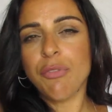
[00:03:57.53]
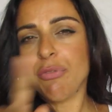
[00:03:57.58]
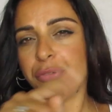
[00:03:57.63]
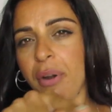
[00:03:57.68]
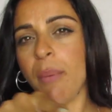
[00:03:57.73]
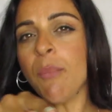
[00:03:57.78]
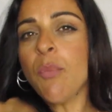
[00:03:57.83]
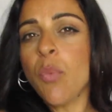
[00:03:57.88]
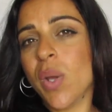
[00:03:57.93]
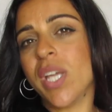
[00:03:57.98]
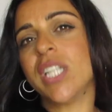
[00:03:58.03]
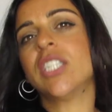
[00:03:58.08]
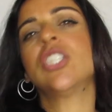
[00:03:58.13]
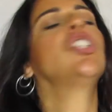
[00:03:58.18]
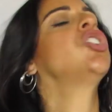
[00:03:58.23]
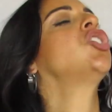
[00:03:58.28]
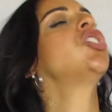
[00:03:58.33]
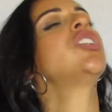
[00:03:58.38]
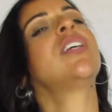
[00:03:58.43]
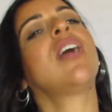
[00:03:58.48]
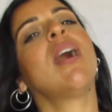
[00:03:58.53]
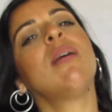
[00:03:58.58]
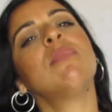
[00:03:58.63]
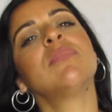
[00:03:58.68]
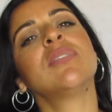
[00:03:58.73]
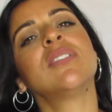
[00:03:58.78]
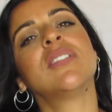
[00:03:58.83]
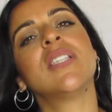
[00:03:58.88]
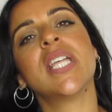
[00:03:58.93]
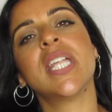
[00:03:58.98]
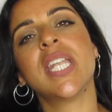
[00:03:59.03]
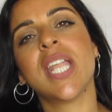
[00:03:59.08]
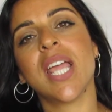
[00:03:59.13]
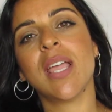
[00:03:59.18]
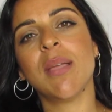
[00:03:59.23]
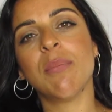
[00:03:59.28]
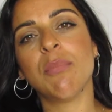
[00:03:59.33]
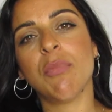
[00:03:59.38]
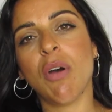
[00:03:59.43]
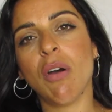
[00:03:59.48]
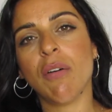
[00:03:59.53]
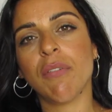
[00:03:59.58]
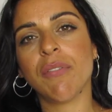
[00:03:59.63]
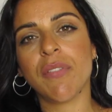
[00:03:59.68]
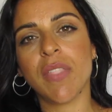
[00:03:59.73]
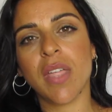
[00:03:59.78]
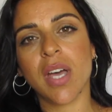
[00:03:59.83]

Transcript: From which comes the name of